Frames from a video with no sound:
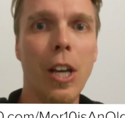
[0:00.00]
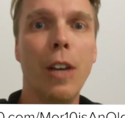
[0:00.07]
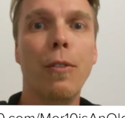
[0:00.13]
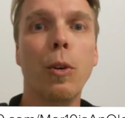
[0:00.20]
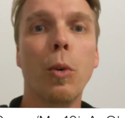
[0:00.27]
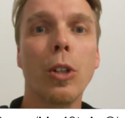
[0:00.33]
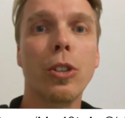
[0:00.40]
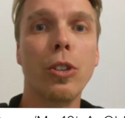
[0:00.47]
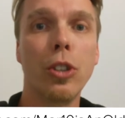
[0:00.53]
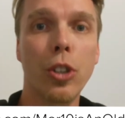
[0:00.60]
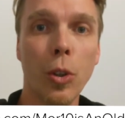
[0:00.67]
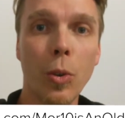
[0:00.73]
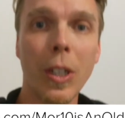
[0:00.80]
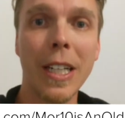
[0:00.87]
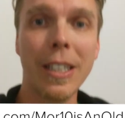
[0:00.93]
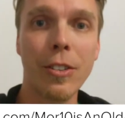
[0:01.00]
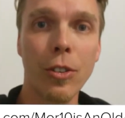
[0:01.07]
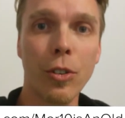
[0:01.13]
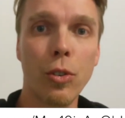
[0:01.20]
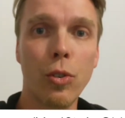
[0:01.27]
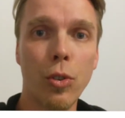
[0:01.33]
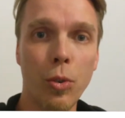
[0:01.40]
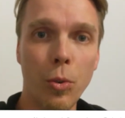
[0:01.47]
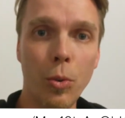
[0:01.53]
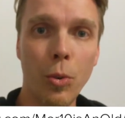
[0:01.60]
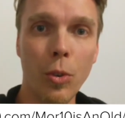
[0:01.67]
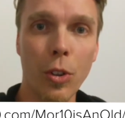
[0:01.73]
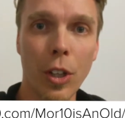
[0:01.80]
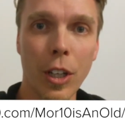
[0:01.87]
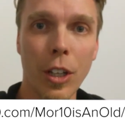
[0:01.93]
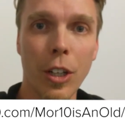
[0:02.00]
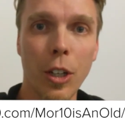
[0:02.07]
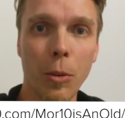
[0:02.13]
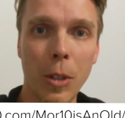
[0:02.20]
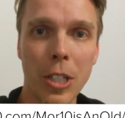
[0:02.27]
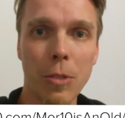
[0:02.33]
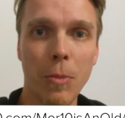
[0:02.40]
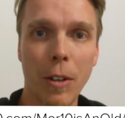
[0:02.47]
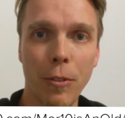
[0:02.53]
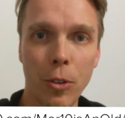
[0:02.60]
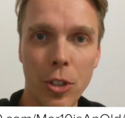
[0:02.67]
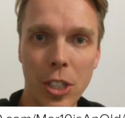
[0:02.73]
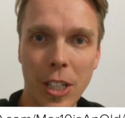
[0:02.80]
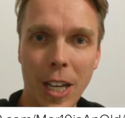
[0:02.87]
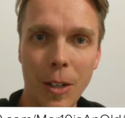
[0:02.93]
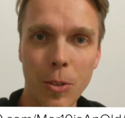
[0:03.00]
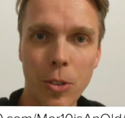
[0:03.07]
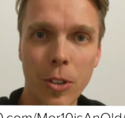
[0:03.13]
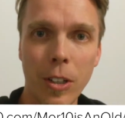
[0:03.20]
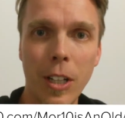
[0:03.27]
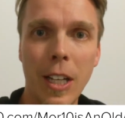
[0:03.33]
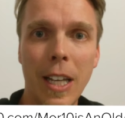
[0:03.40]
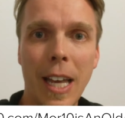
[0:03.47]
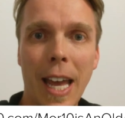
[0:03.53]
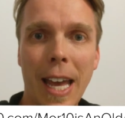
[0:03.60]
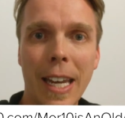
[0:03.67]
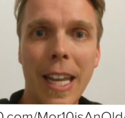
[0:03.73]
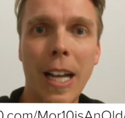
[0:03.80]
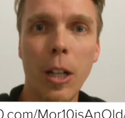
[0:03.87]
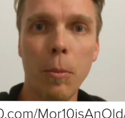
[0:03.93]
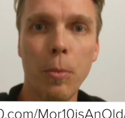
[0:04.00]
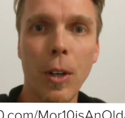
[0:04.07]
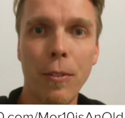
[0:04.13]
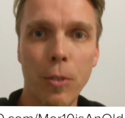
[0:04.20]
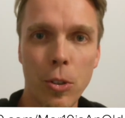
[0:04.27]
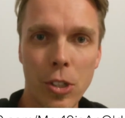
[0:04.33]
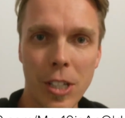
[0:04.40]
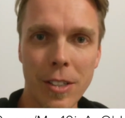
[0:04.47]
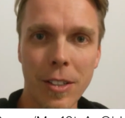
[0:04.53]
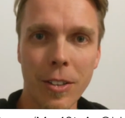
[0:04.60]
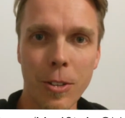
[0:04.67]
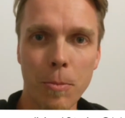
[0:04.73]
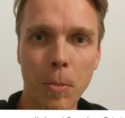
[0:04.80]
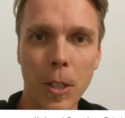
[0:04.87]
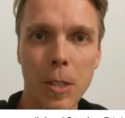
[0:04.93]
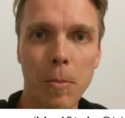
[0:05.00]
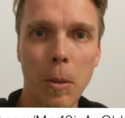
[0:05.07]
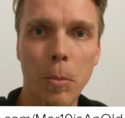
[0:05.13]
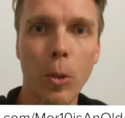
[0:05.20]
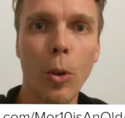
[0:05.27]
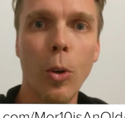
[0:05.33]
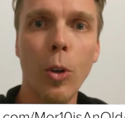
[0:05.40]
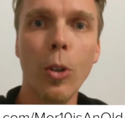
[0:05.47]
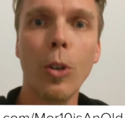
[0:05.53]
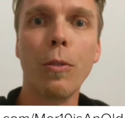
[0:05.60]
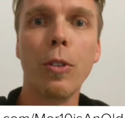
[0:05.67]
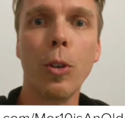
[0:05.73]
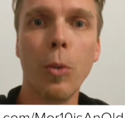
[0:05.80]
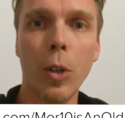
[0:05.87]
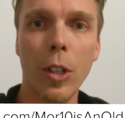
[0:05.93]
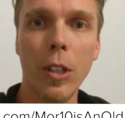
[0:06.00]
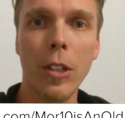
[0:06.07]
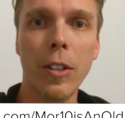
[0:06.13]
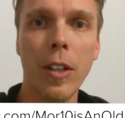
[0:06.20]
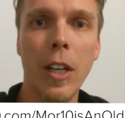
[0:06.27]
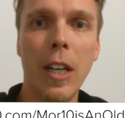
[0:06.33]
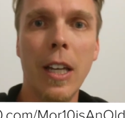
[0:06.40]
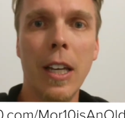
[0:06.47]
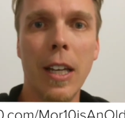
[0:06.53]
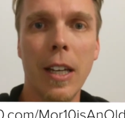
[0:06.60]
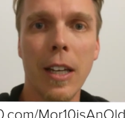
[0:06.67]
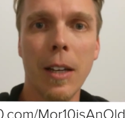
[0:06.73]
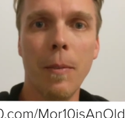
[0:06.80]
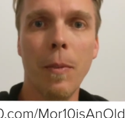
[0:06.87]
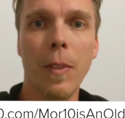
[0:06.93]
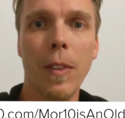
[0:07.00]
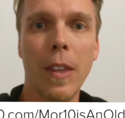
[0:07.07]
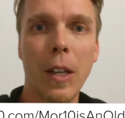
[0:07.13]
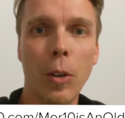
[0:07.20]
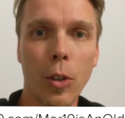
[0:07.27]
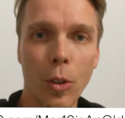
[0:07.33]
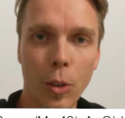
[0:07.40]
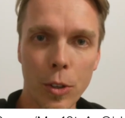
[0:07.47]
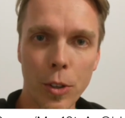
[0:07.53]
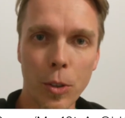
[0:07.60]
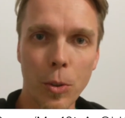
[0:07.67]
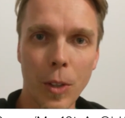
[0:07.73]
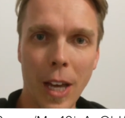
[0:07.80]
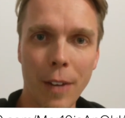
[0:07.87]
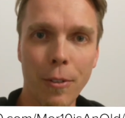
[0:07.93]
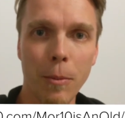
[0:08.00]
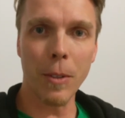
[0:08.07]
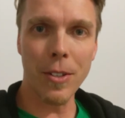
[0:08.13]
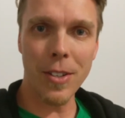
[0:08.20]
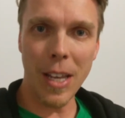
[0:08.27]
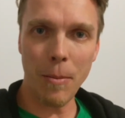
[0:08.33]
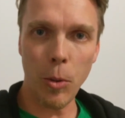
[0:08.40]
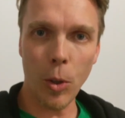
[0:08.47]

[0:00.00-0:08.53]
If you want to donate to the Norwegian Refugee Council and help refugees and displaced people all over the world, then you can also do that from the same